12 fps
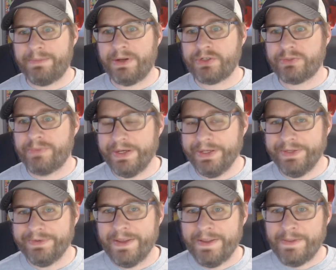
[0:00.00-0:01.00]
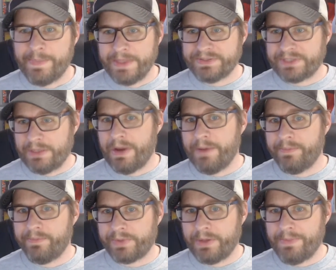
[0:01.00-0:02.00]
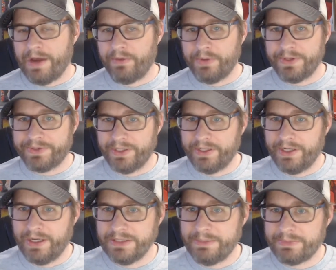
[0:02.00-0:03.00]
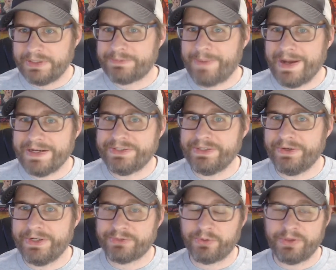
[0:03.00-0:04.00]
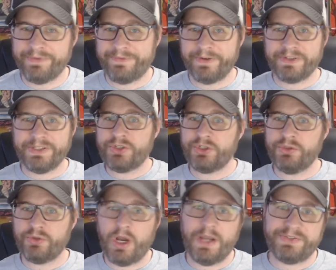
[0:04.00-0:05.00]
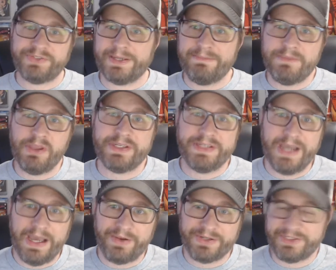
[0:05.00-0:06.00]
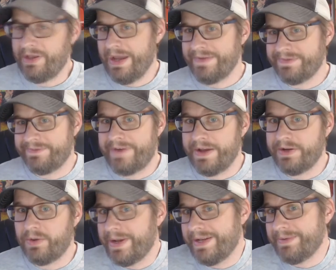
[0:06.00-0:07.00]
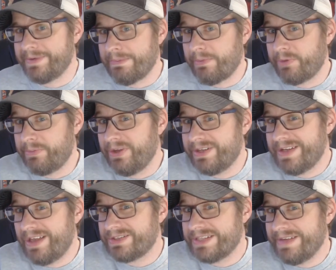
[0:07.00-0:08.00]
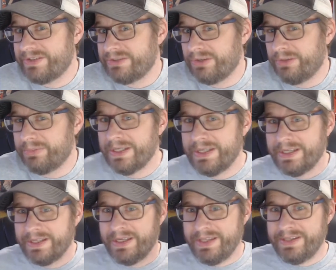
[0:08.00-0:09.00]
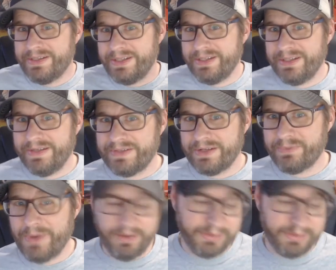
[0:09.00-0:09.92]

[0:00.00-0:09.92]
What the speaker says: of money is come out with a limited Spidey series where the first issue costs like $1 million, and I'll have to find a way to come up with $1 million and give it to them. And then they've done well.